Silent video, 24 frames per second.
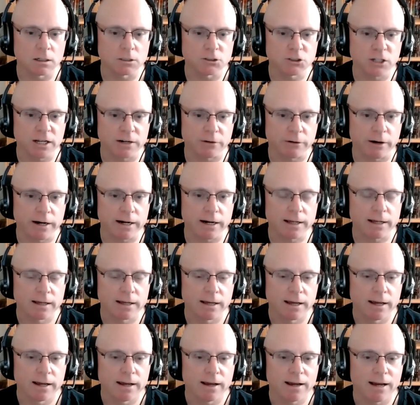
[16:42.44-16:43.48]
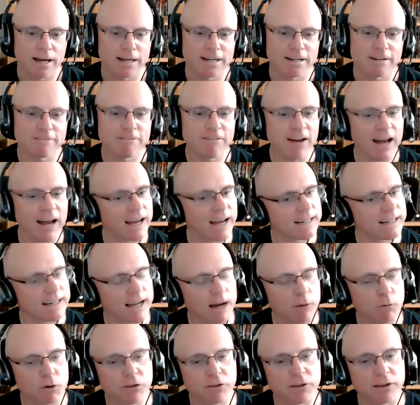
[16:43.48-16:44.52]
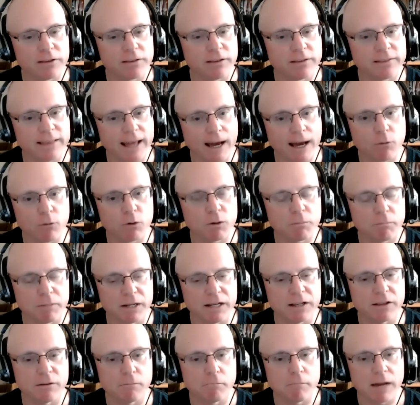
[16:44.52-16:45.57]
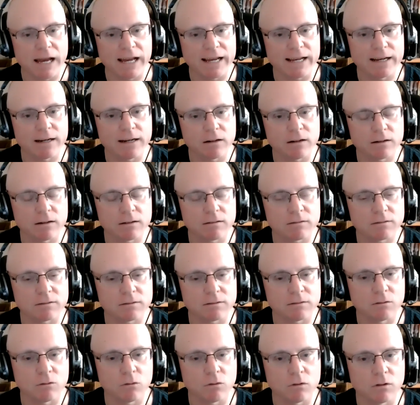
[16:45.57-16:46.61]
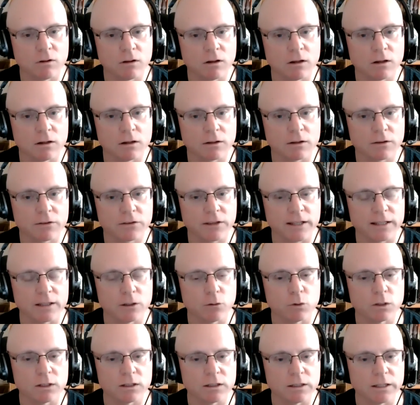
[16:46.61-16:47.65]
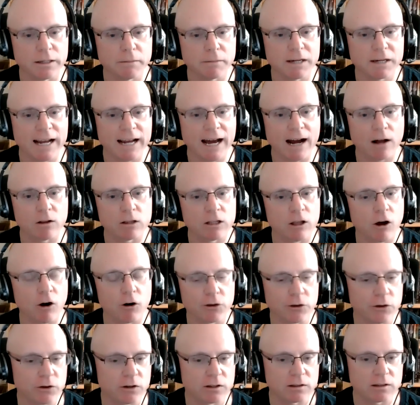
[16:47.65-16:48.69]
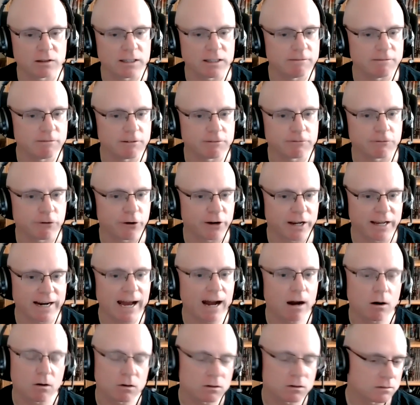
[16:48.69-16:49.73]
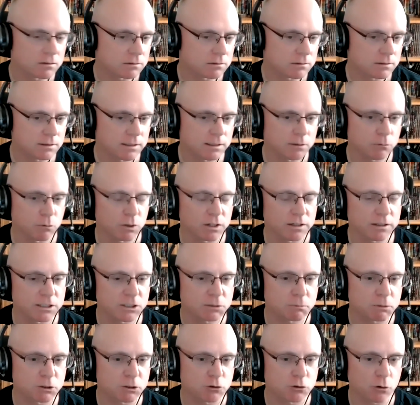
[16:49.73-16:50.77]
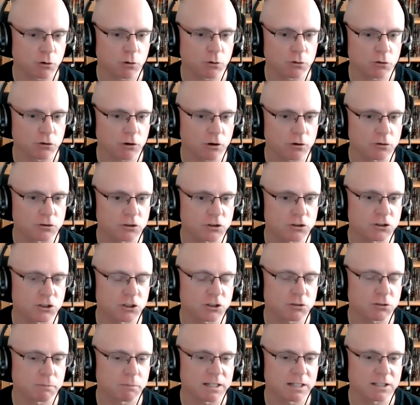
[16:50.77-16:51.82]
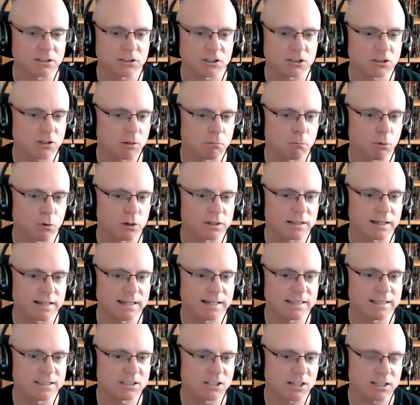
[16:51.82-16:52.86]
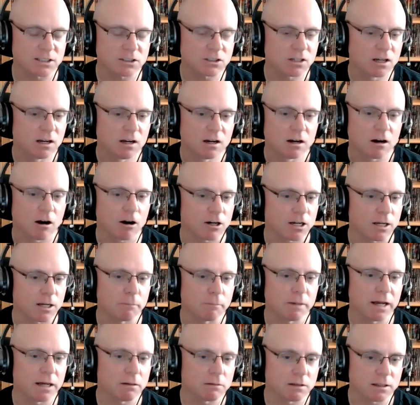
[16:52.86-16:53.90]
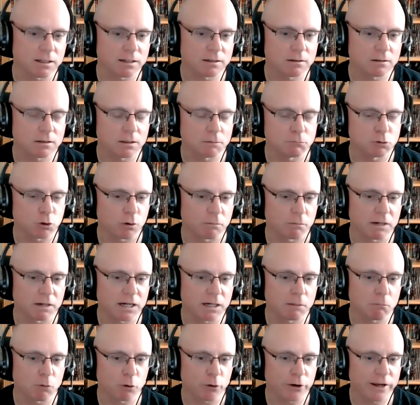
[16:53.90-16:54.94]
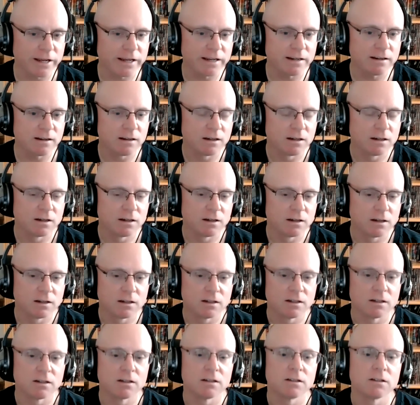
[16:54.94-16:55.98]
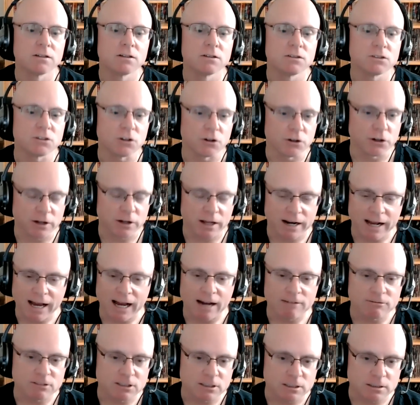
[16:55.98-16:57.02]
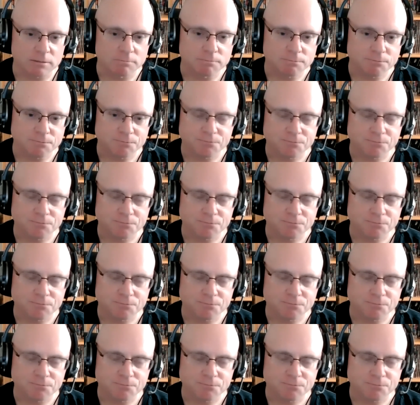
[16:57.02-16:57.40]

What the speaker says: generating. And in fact, I would think that that would be the main thing that would limit how long you can leave a frigate out in one of these patrol zones. It's just because at some point the heat sinks aren't going to be able to absorb any more heat. So you're going to have to